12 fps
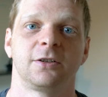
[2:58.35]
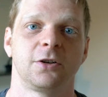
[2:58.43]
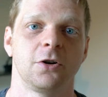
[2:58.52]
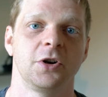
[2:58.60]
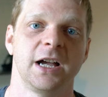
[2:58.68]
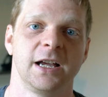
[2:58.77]

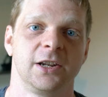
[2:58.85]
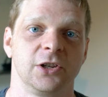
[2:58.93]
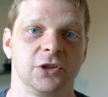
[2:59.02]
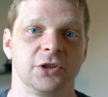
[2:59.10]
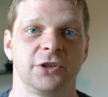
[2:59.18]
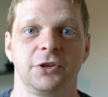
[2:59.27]
go ahead
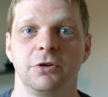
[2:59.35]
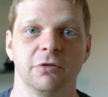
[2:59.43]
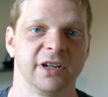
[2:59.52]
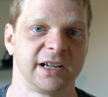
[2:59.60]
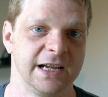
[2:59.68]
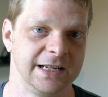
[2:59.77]
and just do
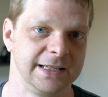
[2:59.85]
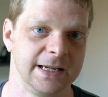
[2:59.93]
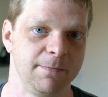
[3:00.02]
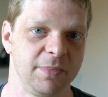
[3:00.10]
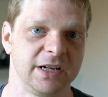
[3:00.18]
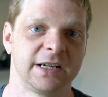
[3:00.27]
a
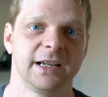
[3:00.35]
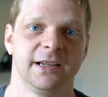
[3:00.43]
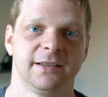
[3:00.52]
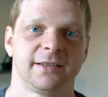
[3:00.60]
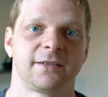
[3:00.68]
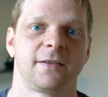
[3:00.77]
dip and
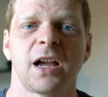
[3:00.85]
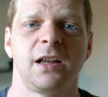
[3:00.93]
kiss.